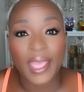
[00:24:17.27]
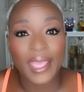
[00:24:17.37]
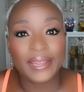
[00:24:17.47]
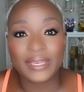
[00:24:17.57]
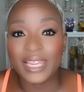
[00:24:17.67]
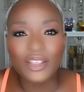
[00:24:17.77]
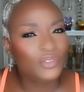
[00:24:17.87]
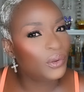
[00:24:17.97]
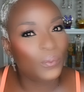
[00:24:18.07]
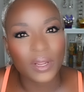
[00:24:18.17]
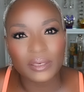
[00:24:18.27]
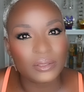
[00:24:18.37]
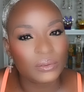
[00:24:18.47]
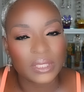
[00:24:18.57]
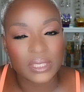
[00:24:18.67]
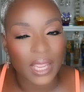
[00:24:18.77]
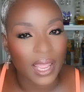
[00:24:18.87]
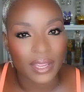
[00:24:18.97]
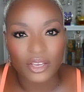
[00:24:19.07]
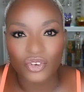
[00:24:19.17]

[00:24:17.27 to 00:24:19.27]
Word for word: And if you want to do the tag,